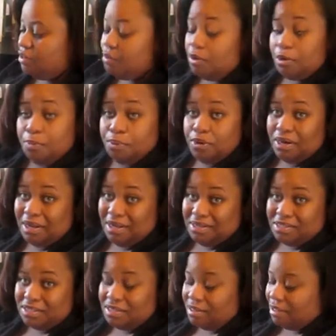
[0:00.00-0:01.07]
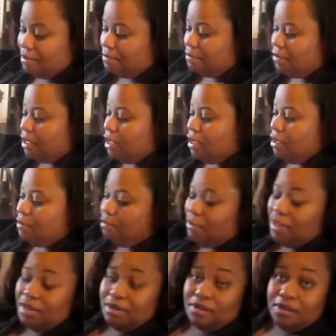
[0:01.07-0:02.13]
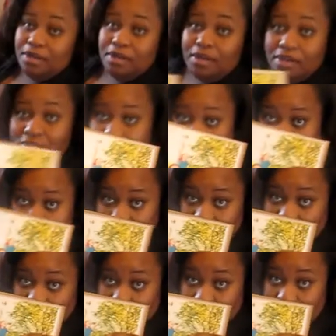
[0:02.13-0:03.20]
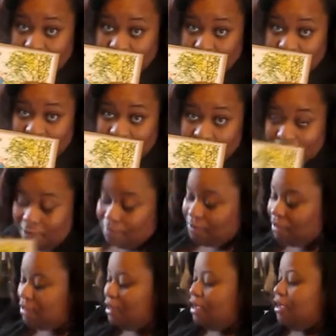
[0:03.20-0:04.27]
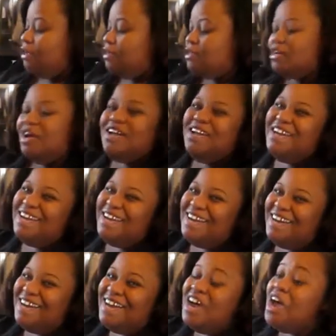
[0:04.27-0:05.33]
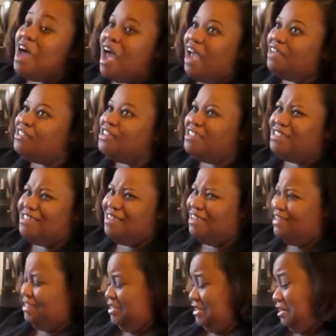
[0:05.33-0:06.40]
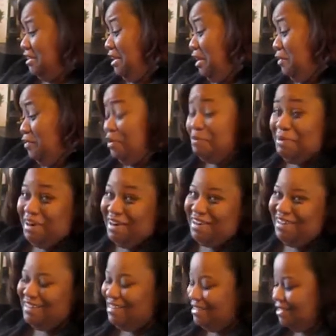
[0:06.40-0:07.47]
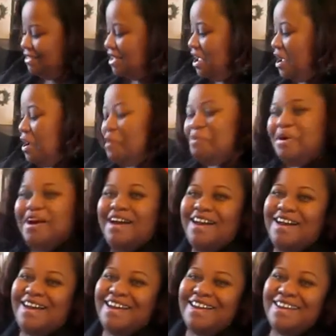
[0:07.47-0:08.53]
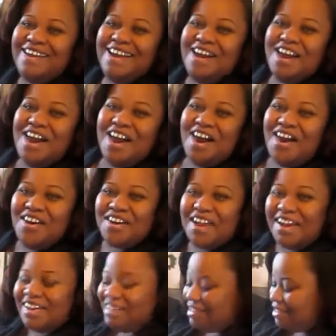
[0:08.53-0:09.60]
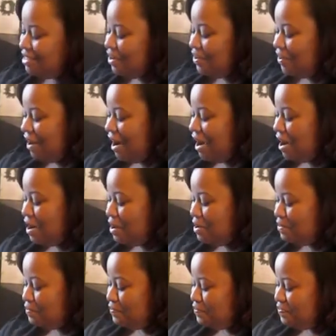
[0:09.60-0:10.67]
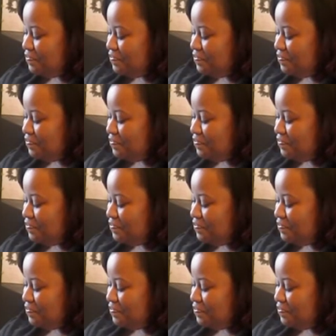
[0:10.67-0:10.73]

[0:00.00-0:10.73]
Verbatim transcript: want to put into them. But this don't look like nobody in my family. So, actually it does look like one of my cousins. But, okay, so um,